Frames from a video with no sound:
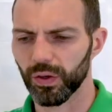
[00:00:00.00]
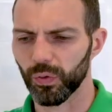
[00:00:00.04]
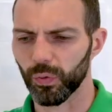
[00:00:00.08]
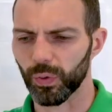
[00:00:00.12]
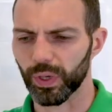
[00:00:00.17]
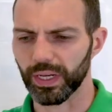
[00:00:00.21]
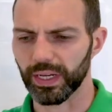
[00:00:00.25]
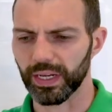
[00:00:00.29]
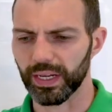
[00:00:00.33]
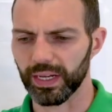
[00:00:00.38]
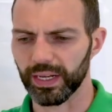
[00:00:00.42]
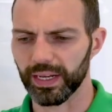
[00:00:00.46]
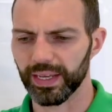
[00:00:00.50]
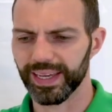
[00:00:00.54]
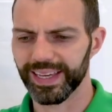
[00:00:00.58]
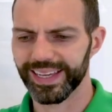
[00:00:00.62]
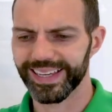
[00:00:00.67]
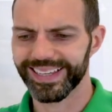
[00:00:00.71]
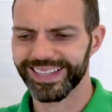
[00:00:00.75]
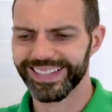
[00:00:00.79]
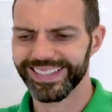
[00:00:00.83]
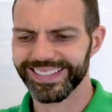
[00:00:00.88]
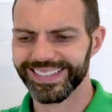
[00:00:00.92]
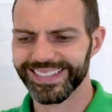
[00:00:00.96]
we need
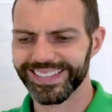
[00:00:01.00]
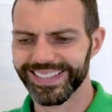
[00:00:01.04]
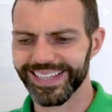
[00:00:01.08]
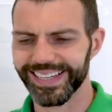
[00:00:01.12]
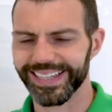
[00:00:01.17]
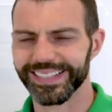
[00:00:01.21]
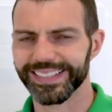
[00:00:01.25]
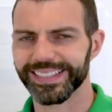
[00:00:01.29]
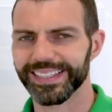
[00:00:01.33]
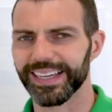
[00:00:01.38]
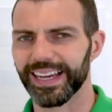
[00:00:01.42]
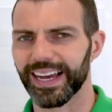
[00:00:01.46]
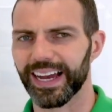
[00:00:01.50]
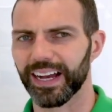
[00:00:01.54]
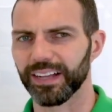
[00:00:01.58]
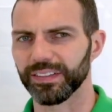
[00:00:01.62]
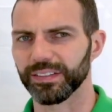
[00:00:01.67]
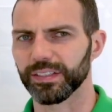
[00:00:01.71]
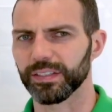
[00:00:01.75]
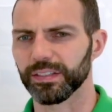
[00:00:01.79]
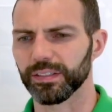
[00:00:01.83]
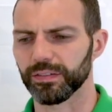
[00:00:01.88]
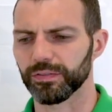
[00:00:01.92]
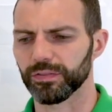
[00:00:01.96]
6
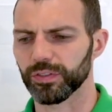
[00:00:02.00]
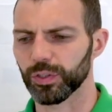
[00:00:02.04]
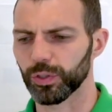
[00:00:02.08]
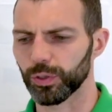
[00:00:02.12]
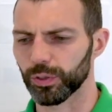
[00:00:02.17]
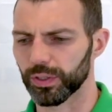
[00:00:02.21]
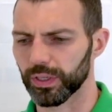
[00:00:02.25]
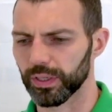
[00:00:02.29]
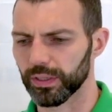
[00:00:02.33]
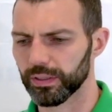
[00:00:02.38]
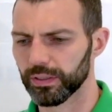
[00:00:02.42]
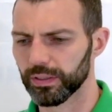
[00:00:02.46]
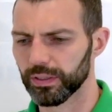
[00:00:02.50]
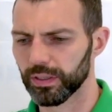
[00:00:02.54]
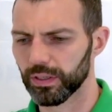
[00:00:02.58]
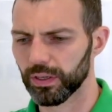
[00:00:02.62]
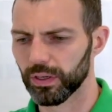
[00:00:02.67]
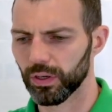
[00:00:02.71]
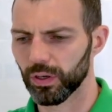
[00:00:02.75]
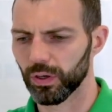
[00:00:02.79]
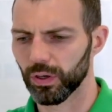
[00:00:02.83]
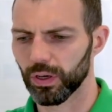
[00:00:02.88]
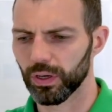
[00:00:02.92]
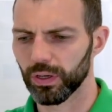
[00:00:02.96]
ounces of tuna.
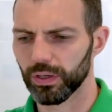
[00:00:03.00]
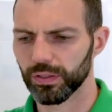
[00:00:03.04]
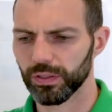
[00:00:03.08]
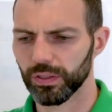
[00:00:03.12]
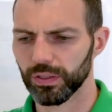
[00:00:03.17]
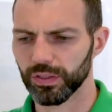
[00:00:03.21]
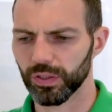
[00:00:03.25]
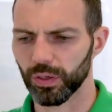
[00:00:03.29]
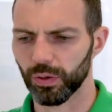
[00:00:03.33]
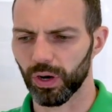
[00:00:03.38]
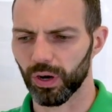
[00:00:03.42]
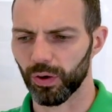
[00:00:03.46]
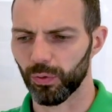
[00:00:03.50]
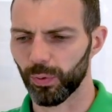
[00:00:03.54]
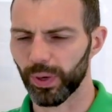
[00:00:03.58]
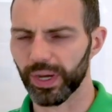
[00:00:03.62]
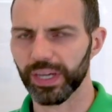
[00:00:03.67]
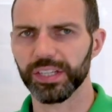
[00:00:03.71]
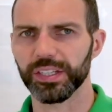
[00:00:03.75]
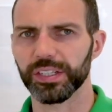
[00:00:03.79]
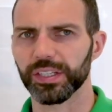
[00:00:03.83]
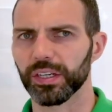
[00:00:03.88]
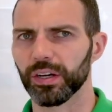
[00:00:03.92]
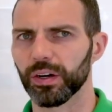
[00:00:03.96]
So our
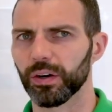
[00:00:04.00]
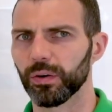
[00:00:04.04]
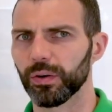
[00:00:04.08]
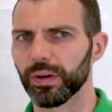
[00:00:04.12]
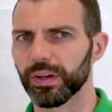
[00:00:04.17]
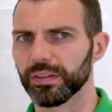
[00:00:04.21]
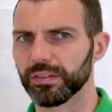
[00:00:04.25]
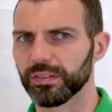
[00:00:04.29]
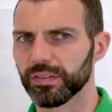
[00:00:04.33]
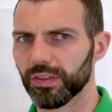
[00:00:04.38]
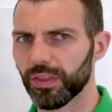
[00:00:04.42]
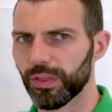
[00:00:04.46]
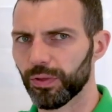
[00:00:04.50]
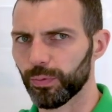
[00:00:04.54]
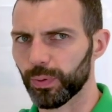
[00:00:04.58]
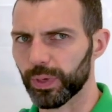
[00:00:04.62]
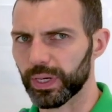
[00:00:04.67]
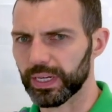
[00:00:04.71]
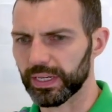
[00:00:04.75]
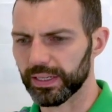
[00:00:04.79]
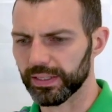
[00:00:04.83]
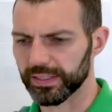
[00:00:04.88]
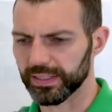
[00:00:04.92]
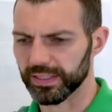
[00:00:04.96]
ratio is
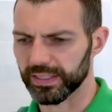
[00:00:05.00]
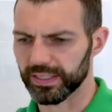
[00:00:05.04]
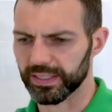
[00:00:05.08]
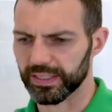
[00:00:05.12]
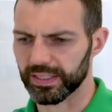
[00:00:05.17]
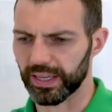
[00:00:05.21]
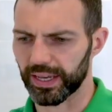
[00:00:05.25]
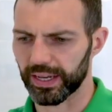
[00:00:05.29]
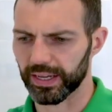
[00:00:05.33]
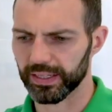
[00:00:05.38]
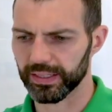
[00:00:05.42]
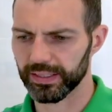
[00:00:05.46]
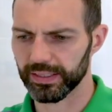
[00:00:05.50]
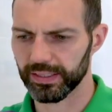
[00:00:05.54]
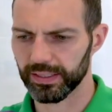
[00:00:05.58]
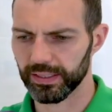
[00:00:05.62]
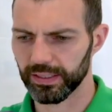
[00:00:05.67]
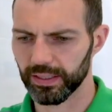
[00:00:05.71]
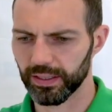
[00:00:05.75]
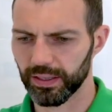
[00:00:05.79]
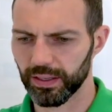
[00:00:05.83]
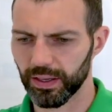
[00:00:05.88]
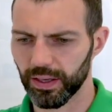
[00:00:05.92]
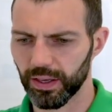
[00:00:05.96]
3 to
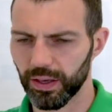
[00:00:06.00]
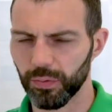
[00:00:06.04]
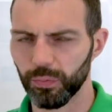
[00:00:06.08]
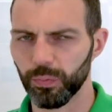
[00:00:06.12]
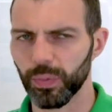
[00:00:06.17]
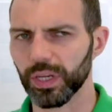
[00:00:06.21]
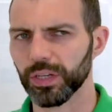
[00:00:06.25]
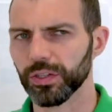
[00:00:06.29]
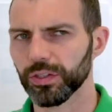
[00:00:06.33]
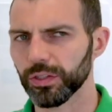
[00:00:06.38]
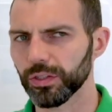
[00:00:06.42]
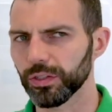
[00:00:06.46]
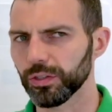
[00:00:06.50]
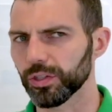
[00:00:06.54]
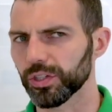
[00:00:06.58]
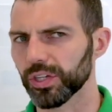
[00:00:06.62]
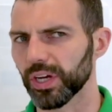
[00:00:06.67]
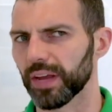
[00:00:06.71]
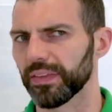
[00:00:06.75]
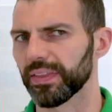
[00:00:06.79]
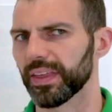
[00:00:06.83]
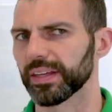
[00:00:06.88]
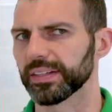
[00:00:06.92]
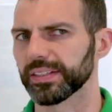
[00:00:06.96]
6. Make sure you
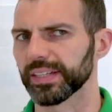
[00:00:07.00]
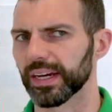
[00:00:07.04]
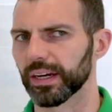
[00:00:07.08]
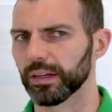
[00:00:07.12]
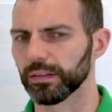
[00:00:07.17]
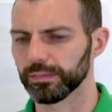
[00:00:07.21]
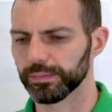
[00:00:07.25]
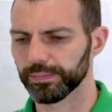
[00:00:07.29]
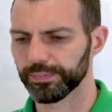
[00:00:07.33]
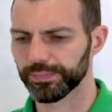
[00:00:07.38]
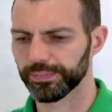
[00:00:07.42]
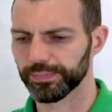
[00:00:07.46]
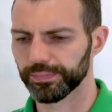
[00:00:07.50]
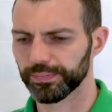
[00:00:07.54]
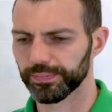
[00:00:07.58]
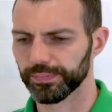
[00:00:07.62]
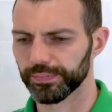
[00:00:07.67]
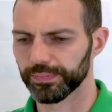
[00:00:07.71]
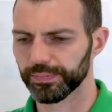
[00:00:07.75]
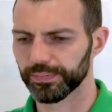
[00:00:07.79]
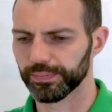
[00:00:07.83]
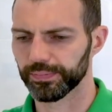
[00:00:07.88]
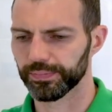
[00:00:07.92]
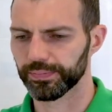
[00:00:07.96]
jot that down.
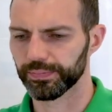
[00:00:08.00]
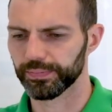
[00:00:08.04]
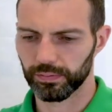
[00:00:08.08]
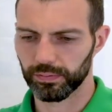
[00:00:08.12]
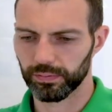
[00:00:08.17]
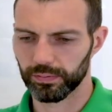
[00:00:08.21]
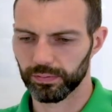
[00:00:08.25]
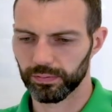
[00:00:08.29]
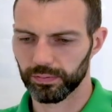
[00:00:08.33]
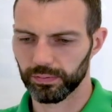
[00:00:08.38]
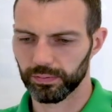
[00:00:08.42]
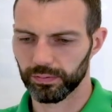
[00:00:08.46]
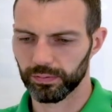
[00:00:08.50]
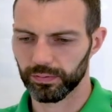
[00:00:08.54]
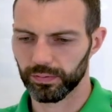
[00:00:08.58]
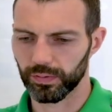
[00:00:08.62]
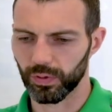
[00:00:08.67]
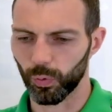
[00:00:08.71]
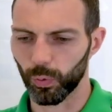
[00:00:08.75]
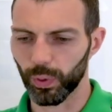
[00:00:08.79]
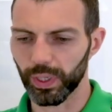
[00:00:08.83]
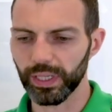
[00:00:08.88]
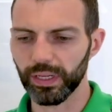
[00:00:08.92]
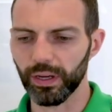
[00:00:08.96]

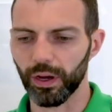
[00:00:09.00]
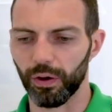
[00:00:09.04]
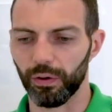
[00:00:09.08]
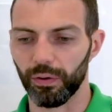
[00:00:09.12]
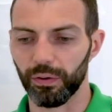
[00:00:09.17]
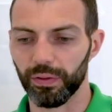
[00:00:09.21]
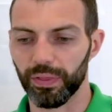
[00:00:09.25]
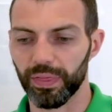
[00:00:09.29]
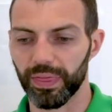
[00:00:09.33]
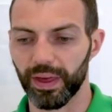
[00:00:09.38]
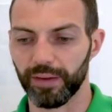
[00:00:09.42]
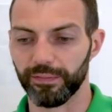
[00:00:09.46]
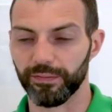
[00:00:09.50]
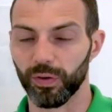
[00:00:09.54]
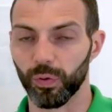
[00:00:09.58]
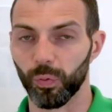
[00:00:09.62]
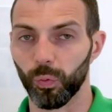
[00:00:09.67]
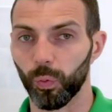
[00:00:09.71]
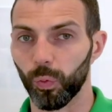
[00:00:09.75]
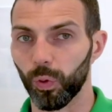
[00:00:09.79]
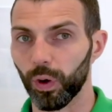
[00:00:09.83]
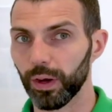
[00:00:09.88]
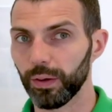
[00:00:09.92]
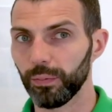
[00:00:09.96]
We know that for
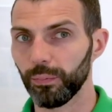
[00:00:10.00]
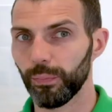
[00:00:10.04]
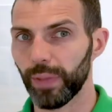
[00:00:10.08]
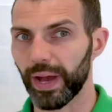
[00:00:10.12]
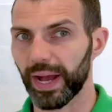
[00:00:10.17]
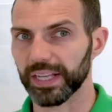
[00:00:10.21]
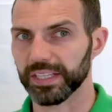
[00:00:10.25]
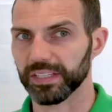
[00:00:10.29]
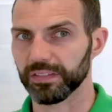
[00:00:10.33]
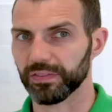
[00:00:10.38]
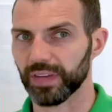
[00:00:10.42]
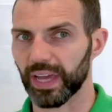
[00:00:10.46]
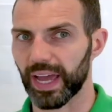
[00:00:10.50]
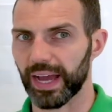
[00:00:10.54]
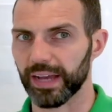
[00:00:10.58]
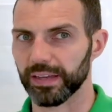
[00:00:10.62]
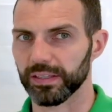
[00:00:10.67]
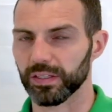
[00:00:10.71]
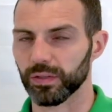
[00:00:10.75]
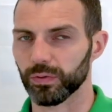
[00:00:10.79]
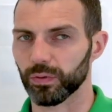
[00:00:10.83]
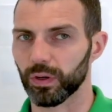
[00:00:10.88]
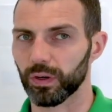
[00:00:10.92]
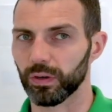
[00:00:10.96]
one batch of
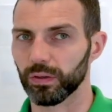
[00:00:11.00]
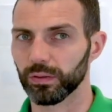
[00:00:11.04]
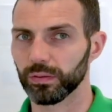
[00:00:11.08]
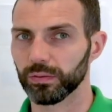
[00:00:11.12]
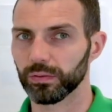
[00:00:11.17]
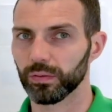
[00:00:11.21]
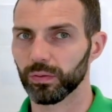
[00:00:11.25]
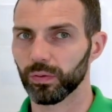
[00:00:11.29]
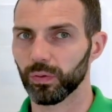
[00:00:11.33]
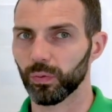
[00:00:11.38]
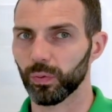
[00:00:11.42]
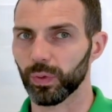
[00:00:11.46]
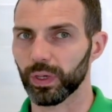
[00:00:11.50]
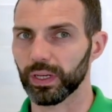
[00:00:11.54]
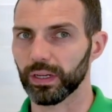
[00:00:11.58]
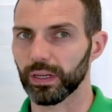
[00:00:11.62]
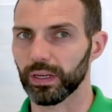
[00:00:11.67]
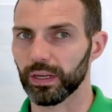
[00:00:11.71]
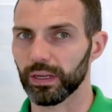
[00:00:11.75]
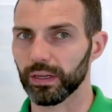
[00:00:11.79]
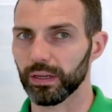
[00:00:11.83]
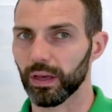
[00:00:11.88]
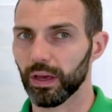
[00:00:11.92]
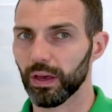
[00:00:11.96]
casserole, we
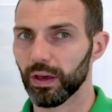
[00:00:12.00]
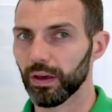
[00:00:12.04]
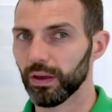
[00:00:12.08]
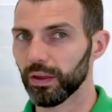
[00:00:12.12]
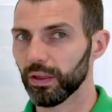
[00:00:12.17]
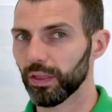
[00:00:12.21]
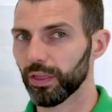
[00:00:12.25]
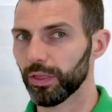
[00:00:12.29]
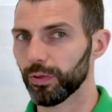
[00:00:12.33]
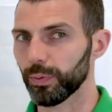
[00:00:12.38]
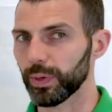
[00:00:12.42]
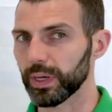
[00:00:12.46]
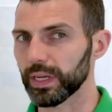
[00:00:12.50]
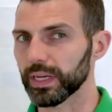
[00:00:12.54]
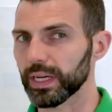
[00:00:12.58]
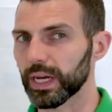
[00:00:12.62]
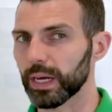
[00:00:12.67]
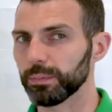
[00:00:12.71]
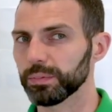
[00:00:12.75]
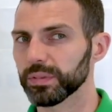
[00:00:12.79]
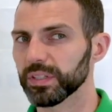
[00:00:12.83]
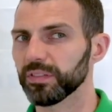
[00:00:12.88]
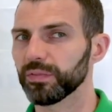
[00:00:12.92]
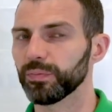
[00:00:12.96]
need 3
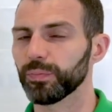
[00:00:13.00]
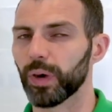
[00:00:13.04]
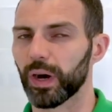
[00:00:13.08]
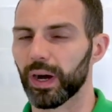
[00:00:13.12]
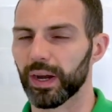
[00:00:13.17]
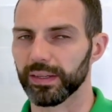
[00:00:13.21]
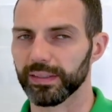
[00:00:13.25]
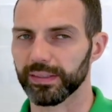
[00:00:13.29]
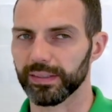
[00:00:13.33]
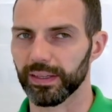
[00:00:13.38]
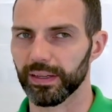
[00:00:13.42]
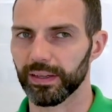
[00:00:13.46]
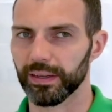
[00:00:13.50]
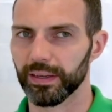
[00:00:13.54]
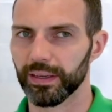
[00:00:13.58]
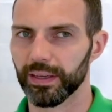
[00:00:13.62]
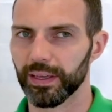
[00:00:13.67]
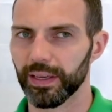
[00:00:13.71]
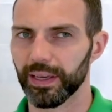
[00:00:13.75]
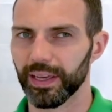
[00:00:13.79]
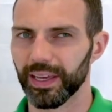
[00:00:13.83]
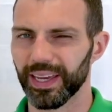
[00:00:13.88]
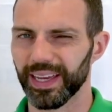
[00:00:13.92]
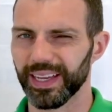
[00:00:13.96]
cups of pasta
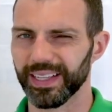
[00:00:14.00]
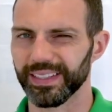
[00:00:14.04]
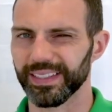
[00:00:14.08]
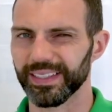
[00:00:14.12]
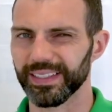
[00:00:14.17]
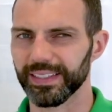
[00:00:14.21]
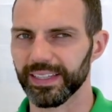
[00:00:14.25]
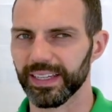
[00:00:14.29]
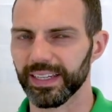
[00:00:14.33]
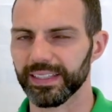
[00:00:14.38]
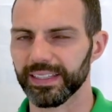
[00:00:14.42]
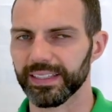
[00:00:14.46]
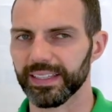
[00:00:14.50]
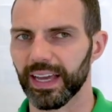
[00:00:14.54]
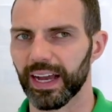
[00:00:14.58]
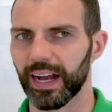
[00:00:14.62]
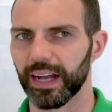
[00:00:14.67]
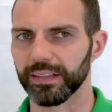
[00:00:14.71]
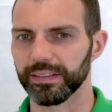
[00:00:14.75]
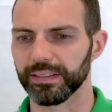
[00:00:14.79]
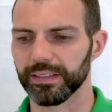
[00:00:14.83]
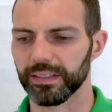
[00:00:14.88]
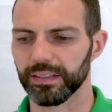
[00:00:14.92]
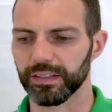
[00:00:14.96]
and 6
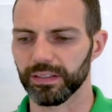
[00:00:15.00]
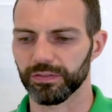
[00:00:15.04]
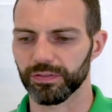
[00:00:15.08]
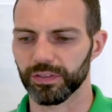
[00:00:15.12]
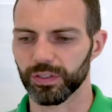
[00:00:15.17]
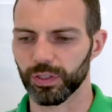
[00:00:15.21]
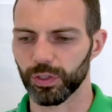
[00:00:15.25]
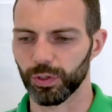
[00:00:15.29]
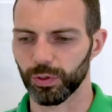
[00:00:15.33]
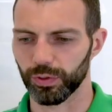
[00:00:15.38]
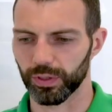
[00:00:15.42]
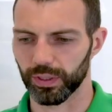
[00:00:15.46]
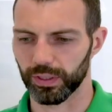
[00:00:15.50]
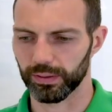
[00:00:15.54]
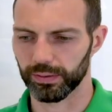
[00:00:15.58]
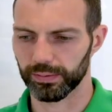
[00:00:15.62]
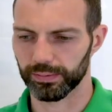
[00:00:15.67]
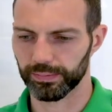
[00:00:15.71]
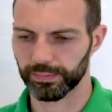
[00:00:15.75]
ounces of tuna.